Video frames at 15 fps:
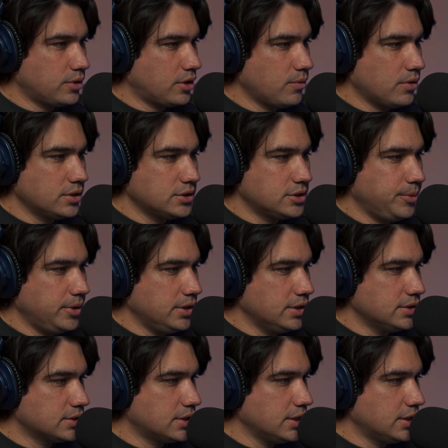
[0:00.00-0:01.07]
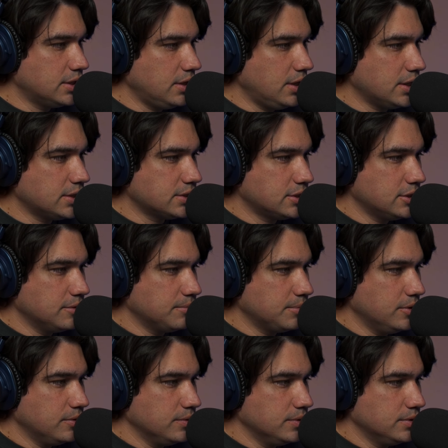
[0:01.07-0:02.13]
I want it to be. Let's get the next clip
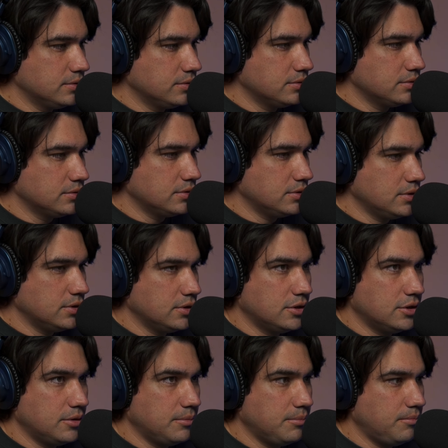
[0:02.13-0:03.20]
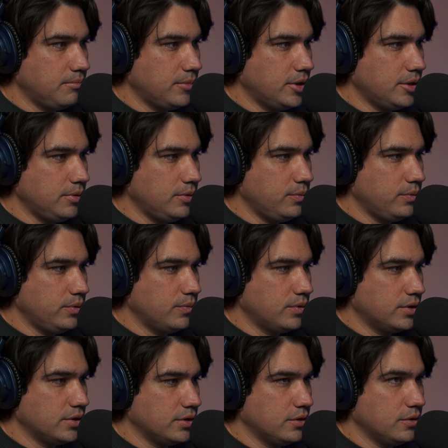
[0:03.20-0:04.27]
going. Maybe we
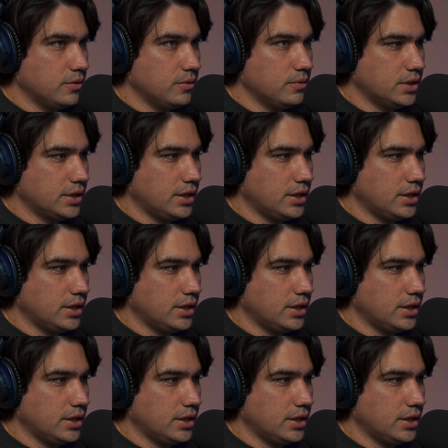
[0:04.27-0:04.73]
want to go like